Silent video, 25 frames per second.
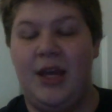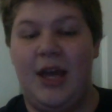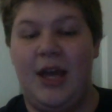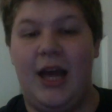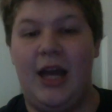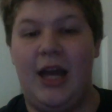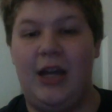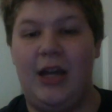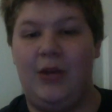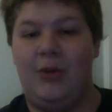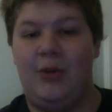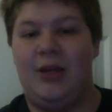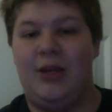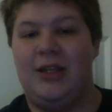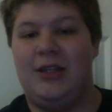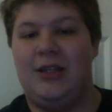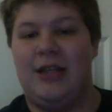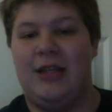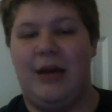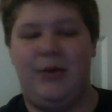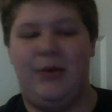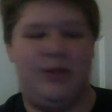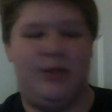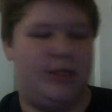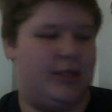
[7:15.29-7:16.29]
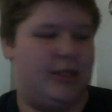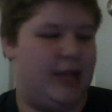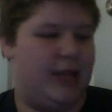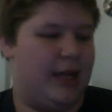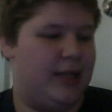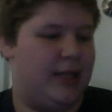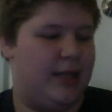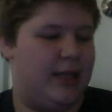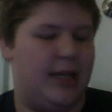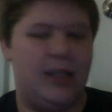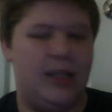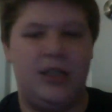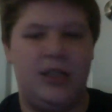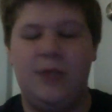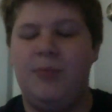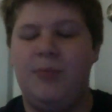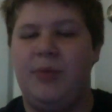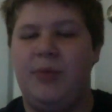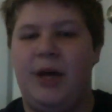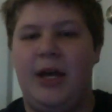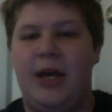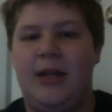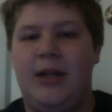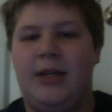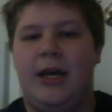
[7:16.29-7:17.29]
Anyways, that was a side tangent,
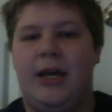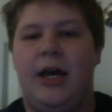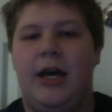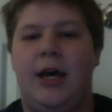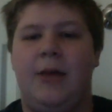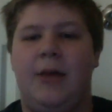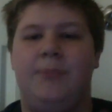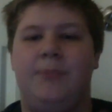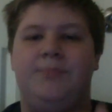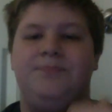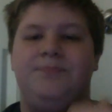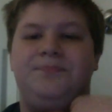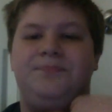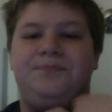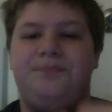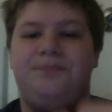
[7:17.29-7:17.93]
but um